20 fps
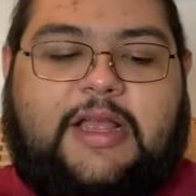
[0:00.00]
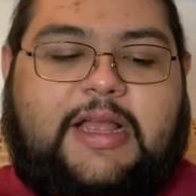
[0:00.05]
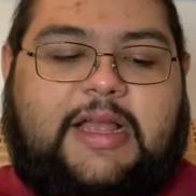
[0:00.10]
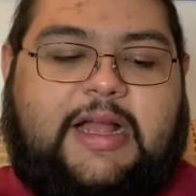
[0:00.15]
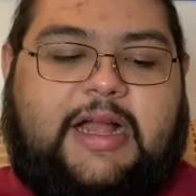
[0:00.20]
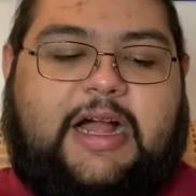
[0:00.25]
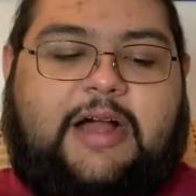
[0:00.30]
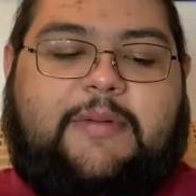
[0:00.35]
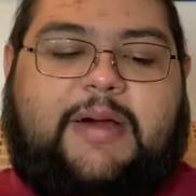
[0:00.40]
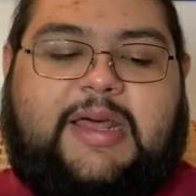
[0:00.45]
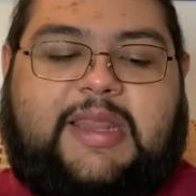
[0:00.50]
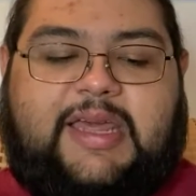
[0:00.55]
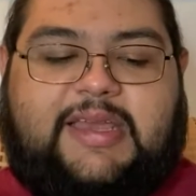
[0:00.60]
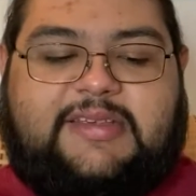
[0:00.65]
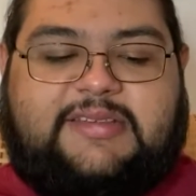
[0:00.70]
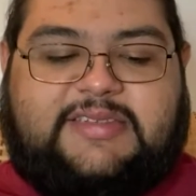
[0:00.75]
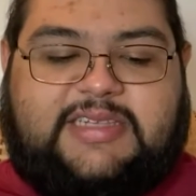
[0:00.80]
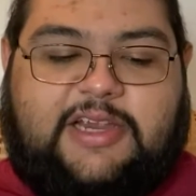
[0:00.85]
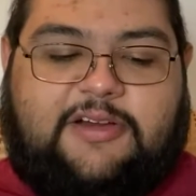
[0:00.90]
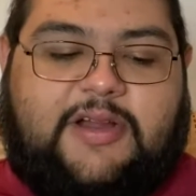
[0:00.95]
I like
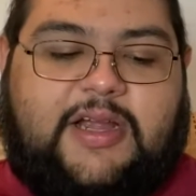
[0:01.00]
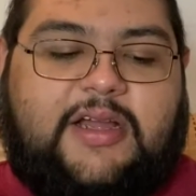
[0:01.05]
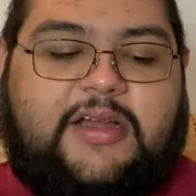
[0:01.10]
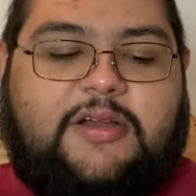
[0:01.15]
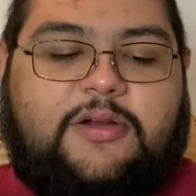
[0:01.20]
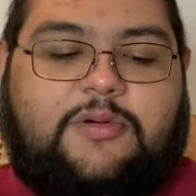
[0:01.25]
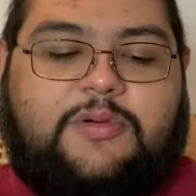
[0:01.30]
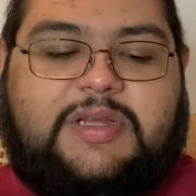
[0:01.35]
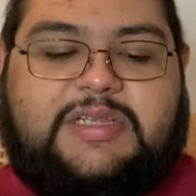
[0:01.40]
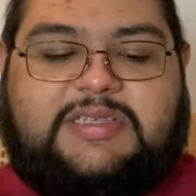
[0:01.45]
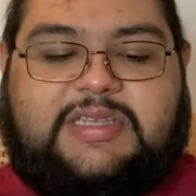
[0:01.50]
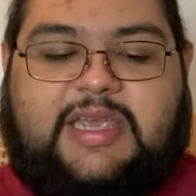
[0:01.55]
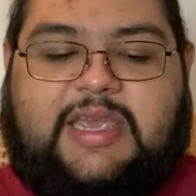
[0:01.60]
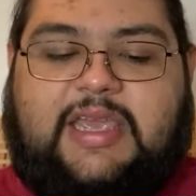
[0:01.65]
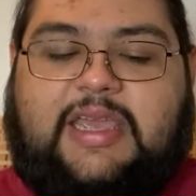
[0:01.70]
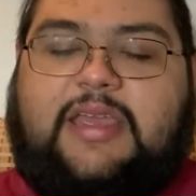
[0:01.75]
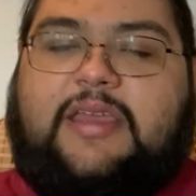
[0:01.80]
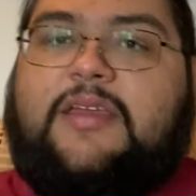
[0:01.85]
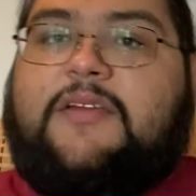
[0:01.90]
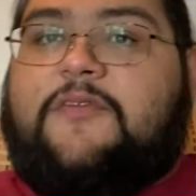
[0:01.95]
Zara, who is
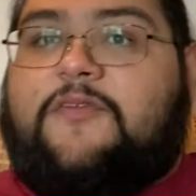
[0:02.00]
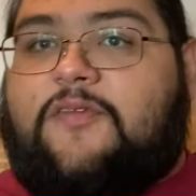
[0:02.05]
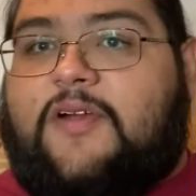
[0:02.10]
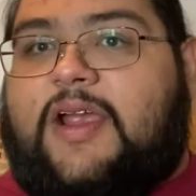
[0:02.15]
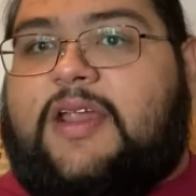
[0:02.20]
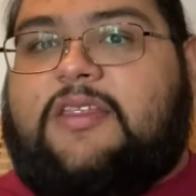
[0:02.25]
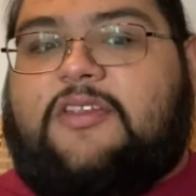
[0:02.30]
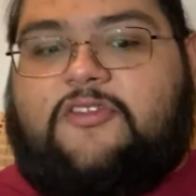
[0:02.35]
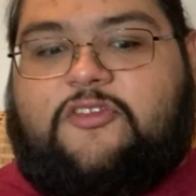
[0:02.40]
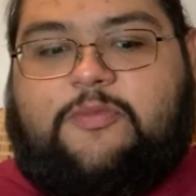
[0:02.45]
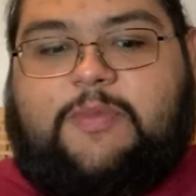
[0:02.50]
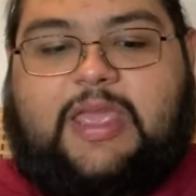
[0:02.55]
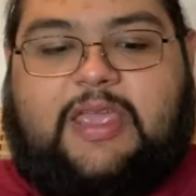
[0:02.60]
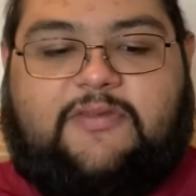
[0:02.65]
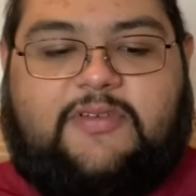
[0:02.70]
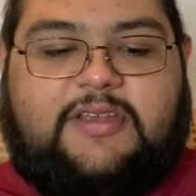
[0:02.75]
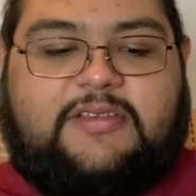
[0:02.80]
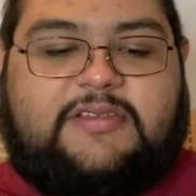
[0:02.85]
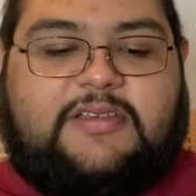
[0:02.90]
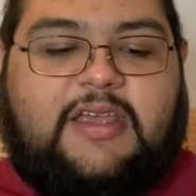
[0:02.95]
a friend of
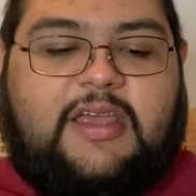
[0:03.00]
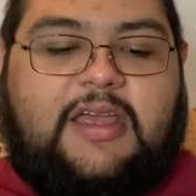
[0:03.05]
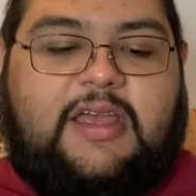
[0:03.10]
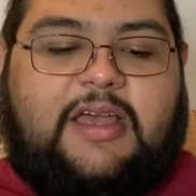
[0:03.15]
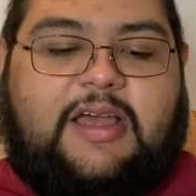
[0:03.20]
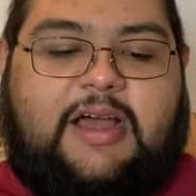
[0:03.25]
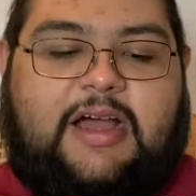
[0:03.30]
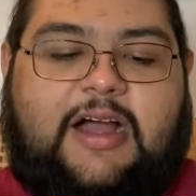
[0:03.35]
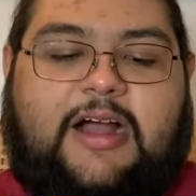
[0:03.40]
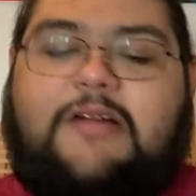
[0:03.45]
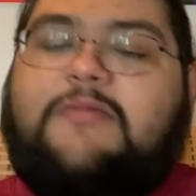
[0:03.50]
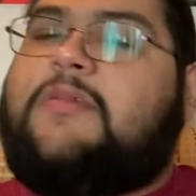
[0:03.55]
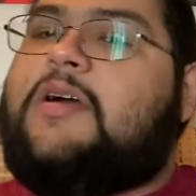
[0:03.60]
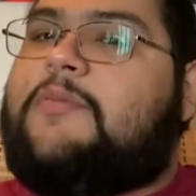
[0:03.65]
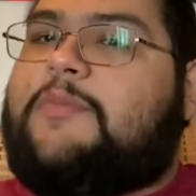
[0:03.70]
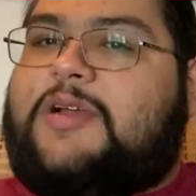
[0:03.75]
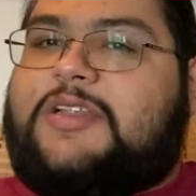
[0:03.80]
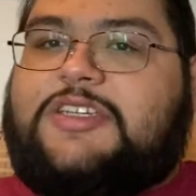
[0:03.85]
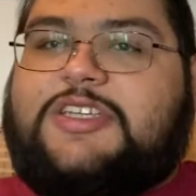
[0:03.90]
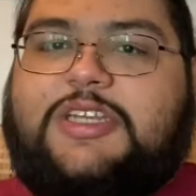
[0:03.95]
Mavis,
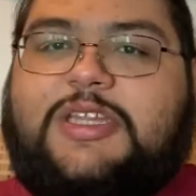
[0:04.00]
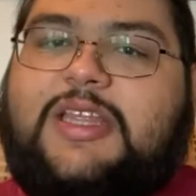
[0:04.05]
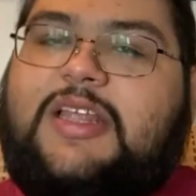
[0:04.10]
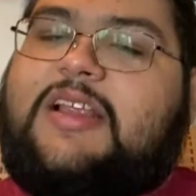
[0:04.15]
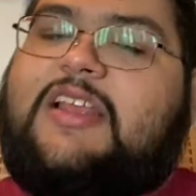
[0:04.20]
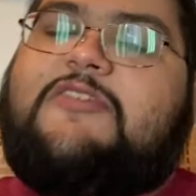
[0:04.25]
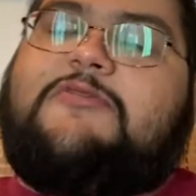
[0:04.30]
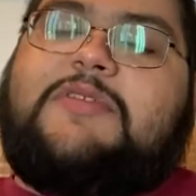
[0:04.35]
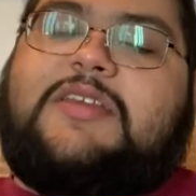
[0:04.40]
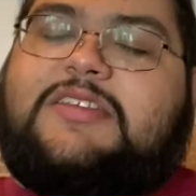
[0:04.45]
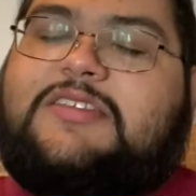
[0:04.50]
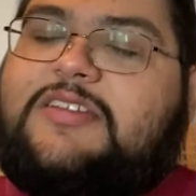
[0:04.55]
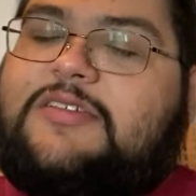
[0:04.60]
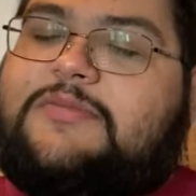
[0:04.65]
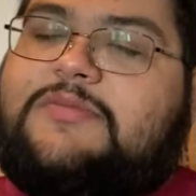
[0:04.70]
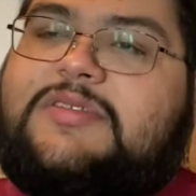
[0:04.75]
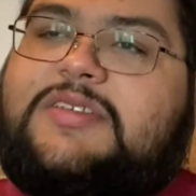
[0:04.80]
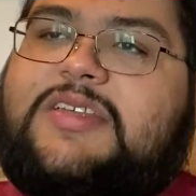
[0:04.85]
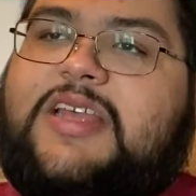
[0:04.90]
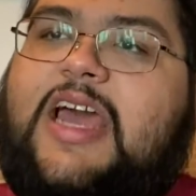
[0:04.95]
but she did give me
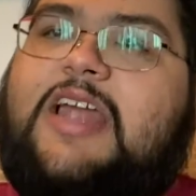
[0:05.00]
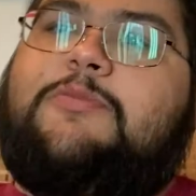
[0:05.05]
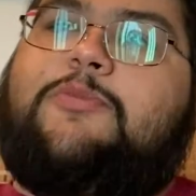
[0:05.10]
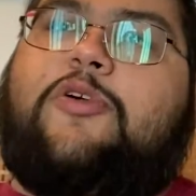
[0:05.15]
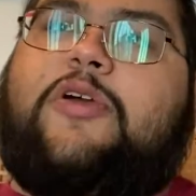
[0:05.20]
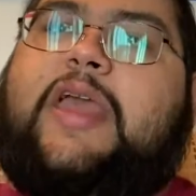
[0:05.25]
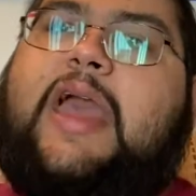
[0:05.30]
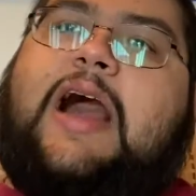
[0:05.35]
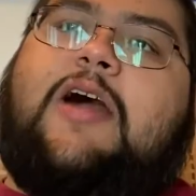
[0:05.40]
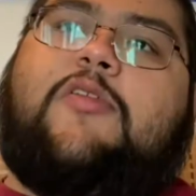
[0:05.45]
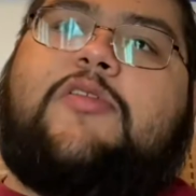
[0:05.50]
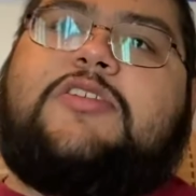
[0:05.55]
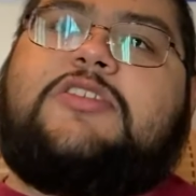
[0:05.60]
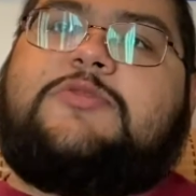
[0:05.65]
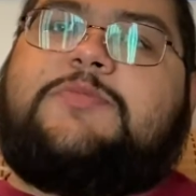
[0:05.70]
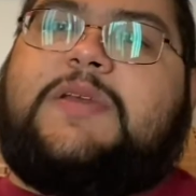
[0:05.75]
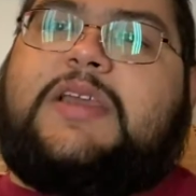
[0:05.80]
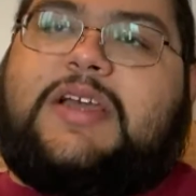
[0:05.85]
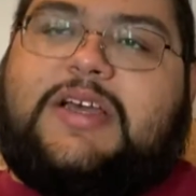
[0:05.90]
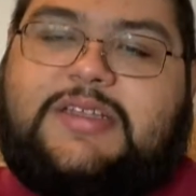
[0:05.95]
some sad boy hours
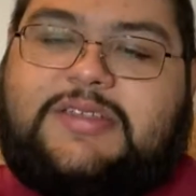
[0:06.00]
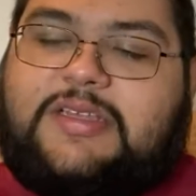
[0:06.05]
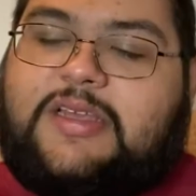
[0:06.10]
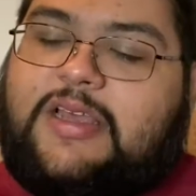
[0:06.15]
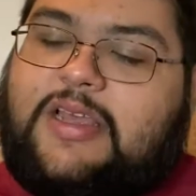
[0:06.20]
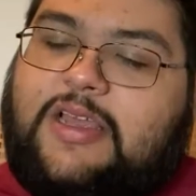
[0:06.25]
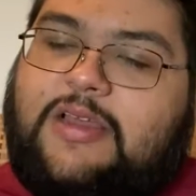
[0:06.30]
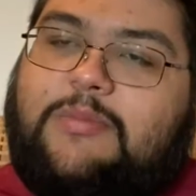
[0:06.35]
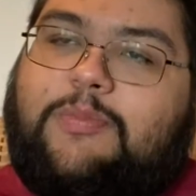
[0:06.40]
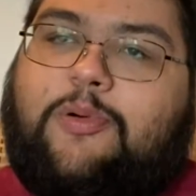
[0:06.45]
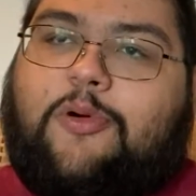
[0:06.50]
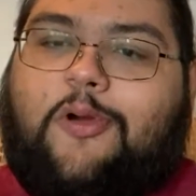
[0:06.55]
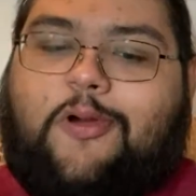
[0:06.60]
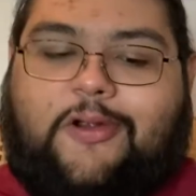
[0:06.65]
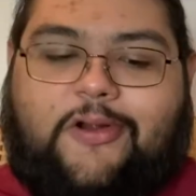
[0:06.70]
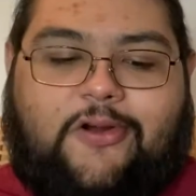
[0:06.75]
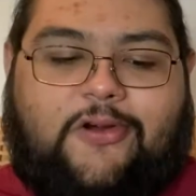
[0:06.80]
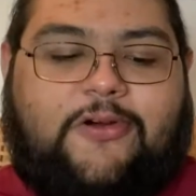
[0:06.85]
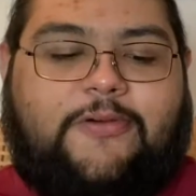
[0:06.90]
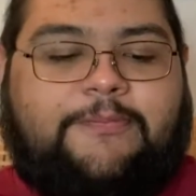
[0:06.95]
because poor
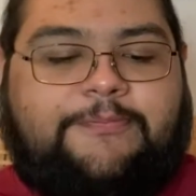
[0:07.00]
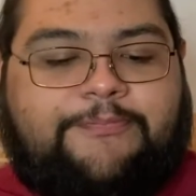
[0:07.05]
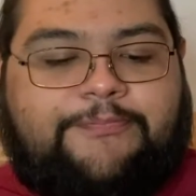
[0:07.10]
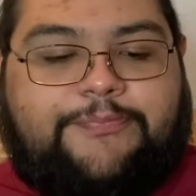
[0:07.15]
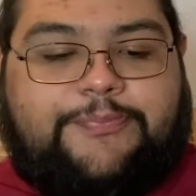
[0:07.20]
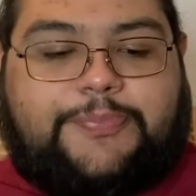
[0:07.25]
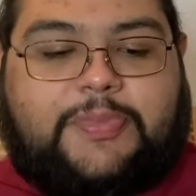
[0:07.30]
girl.